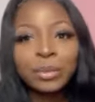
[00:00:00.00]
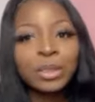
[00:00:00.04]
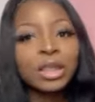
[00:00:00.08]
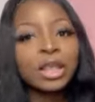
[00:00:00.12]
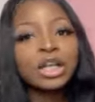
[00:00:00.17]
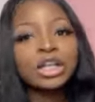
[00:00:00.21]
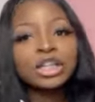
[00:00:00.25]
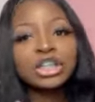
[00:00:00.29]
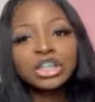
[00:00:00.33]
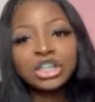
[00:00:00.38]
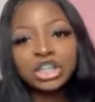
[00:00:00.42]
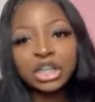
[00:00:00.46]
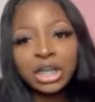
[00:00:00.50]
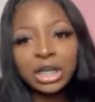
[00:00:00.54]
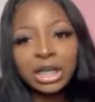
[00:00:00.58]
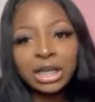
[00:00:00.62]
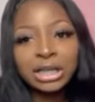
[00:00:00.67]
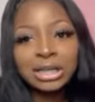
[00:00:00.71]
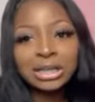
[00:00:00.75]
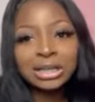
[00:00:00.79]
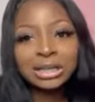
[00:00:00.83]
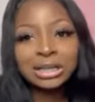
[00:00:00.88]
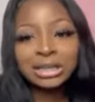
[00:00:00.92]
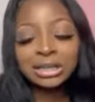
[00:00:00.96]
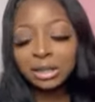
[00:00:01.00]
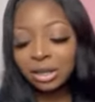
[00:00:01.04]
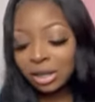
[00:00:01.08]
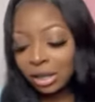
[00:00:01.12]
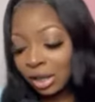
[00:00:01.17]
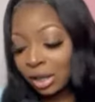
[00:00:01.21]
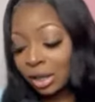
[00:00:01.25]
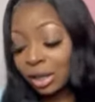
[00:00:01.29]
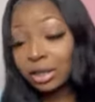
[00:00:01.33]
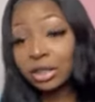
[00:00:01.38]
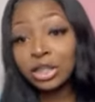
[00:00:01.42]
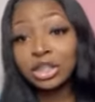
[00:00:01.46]
jeans,
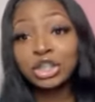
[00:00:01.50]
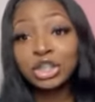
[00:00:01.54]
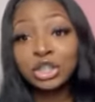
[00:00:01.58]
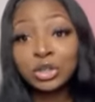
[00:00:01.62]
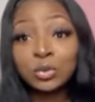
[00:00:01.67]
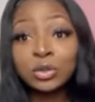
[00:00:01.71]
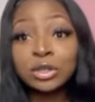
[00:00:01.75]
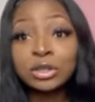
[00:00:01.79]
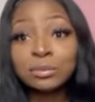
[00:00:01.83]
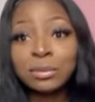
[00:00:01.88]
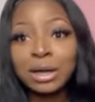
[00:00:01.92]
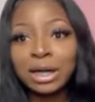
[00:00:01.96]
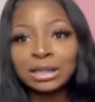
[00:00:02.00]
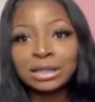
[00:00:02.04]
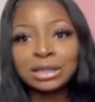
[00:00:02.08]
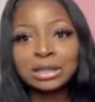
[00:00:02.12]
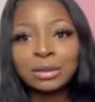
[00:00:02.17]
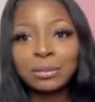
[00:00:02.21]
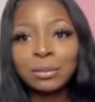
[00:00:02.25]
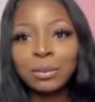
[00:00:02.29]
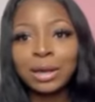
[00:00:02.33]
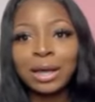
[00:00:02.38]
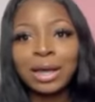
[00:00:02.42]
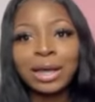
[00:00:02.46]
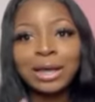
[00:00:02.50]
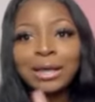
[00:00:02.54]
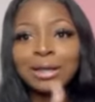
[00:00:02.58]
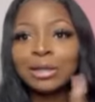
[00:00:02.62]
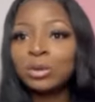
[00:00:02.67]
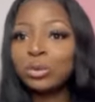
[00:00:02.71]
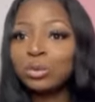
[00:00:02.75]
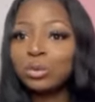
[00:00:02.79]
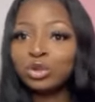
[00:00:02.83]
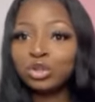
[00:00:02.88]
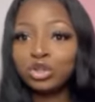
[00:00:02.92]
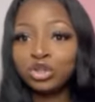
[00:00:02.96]
the shoes matching the bag,
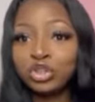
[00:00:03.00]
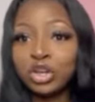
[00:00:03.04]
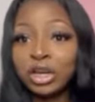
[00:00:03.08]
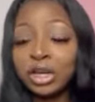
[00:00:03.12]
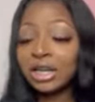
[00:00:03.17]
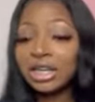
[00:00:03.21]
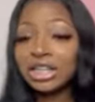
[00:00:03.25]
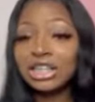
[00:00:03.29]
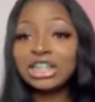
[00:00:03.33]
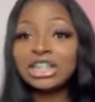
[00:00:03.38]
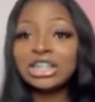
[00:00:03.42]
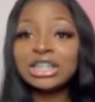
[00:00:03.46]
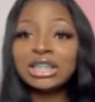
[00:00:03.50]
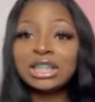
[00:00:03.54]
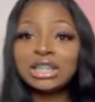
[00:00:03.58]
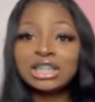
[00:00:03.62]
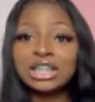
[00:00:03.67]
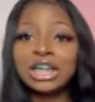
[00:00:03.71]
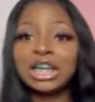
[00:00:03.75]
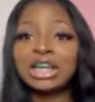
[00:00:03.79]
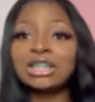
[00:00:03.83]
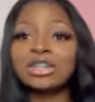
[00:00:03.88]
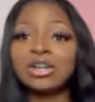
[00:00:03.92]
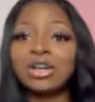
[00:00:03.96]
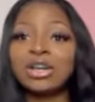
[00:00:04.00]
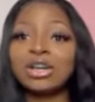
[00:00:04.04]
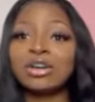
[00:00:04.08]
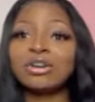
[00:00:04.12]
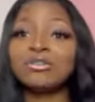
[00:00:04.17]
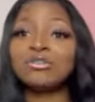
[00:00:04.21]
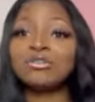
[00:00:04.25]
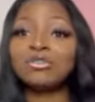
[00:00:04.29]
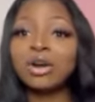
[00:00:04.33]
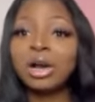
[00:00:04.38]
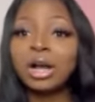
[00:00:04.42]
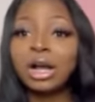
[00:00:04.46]
you straight. She has on a
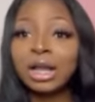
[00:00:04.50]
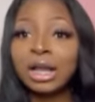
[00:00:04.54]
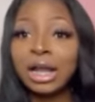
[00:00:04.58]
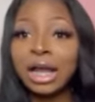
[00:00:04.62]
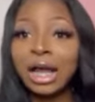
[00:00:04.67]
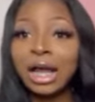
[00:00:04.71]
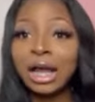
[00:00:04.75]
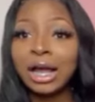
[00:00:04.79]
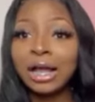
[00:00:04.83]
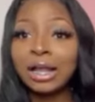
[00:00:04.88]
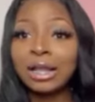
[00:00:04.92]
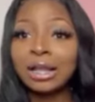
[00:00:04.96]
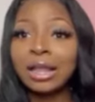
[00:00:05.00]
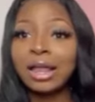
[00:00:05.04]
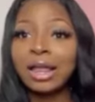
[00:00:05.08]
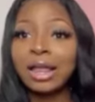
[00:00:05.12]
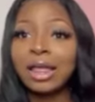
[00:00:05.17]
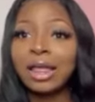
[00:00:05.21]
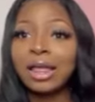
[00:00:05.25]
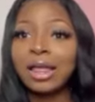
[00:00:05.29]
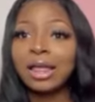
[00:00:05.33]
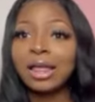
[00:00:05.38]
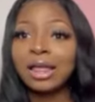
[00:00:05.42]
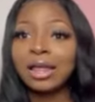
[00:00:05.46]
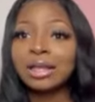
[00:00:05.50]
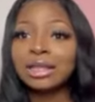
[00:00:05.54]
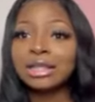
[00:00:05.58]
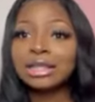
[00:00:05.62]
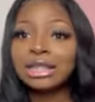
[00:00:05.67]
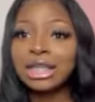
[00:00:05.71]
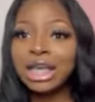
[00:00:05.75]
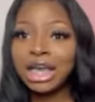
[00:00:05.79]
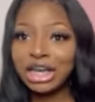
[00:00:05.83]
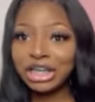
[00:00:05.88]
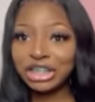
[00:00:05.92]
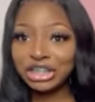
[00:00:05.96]
crocodile
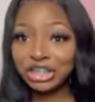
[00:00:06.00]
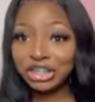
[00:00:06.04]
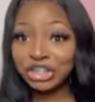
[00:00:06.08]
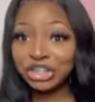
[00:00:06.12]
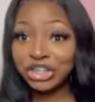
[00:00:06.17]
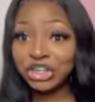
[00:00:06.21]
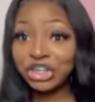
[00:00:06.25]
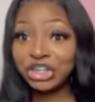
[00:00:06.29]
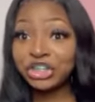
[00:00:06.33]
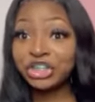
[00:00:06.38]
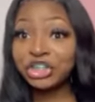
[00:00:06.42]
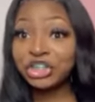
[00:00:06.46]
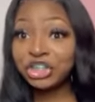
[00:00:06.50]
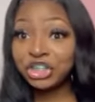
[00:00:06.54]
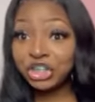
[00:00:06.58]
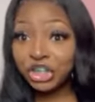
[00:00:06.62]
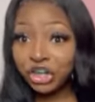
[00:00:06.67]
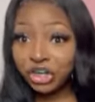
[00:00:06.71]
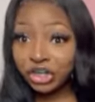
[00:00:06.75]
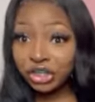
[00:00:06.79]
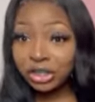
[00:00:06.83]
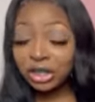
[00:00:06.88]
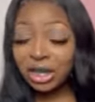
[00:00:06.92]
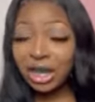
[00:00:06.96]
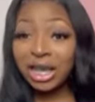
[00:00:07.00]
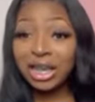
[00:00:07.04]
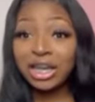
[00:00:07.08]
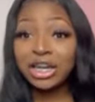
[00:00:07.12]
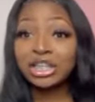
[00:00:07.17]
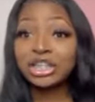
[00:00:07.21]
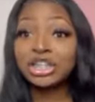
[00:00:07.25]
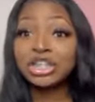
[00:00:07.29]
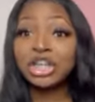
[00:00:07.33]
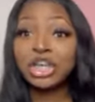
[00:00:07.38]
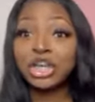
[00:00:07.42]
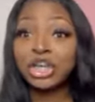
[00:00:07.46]
textured shirt, and
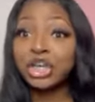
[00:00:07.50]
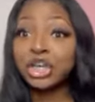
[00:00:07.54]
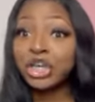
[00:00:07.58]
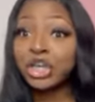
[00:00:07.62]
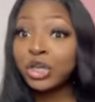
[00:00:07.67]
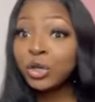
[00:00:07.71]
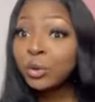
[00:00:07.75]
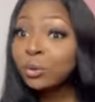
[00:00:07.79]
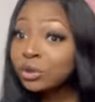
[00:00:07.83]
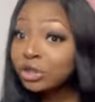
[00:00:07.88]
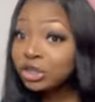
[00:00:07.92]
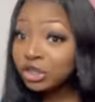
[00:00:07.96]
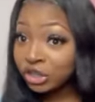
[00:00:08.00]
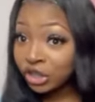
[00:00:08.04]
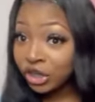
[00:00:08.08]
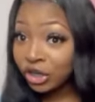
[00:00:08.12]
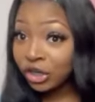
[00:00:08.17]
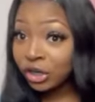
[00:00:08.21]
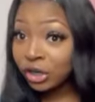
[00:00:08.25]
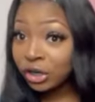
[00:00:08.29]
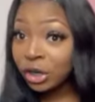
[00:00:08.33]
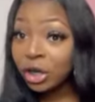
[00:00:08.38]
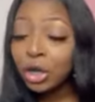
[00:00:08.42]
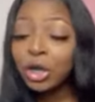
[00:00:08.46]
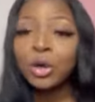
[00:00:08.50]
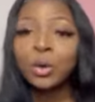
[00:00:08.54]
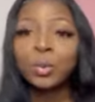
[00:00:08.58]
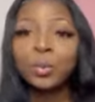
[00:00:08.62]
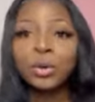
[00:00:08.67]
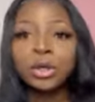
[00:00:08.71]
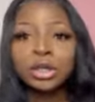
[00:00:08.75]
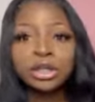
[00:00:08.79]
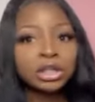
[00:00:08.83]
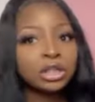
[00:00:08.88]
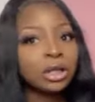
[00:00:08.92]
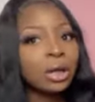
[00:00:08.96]
it's a cute shirt
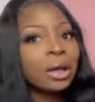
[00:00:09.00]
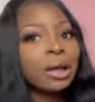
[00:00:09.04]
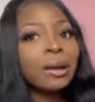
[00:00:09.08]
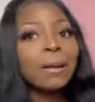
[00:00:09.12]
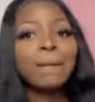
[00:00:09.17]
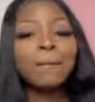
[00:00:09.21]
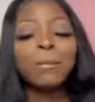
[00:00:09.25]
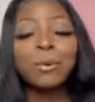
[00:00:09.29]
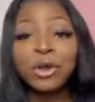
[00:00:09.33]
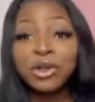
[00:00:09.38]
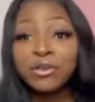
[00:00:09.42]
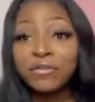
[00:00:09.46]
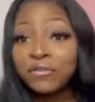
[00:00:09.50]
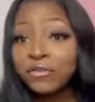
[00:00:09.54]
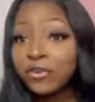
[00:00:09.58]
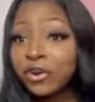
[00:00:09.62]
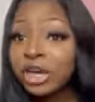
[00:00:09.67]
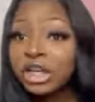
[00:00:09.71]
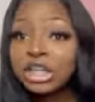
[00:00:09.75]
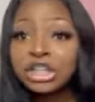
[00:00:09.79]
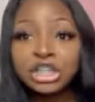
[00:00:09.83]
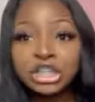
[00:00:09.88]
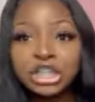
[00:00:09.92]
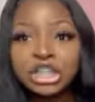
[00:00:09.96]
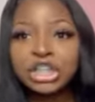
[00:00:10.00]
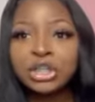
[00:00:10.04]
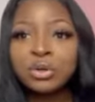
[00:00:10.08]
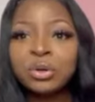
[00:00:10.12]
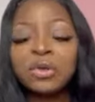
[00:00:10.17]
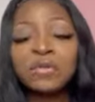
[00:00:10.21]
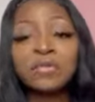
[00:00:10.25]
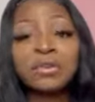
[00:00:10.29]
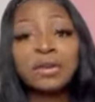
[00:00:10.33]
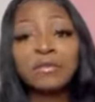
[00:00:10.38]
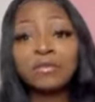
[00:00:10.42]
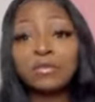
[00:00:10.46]
with boyfriend jeans. She don't
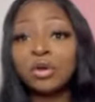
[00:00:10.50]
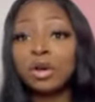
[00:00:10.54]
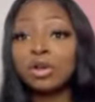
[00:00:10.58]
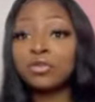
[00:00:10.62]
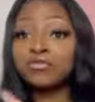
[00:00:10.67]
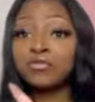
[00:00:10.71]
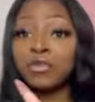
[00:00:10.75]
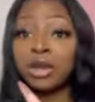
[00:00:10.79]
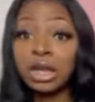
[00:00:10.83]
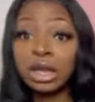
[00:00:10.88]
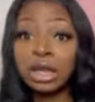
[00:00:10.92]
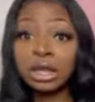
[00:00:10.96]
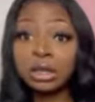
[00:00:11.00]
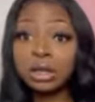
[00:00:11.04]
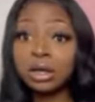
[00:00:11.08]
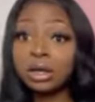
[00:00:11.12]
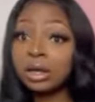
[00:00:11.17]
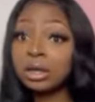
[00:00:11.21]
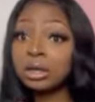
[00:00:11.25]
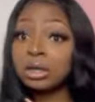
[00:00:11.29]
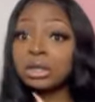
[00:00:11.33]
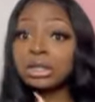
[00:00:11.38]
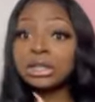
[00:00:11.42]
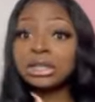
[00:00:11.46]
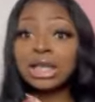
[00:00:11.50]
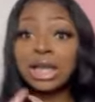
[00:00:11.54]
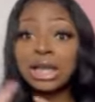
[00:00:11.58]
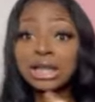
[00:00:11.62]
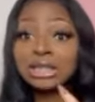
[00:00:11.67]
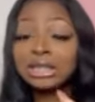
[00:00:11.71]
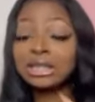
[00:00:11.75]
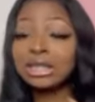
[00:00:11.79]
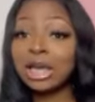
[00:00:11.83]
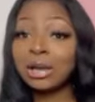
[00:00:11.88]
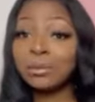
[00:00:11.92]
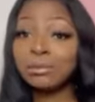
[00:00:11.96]
even have on regular
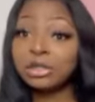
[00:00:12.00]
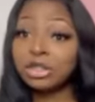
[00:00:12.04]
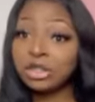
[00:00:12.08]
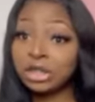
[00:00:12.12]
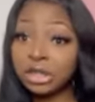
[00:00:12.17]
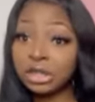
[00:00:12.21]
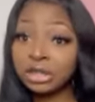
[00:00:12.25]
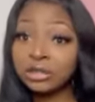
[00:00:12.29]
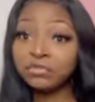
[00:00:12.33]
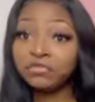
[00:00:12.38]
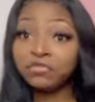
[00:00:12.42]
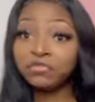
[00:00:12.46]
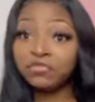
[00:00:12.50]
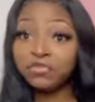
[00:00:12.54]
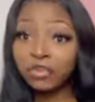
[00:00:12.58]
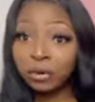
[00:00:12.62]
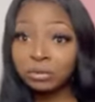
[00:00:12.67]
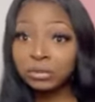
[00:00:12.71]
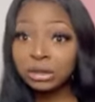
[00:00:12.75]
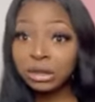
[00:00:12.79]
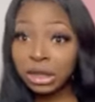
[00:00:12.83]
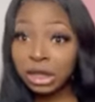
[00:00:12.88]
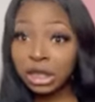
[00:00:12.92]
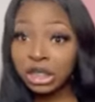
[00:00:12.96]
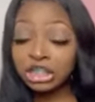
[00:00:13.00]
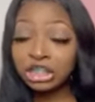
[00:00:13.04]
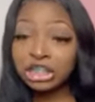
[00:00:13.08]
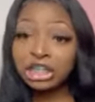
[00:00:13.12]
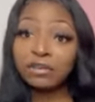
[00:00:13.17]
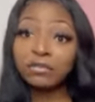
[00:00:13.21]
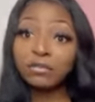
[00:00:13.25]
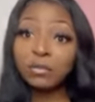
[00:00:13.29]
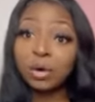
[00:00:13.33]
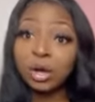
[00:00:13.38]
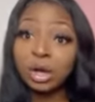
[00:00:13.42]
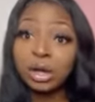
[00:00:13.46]
sexy type jeans from today. She
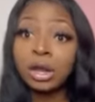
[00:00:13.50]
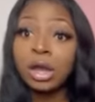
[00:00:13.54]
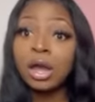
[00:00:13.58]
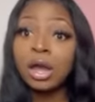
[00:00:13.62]
have on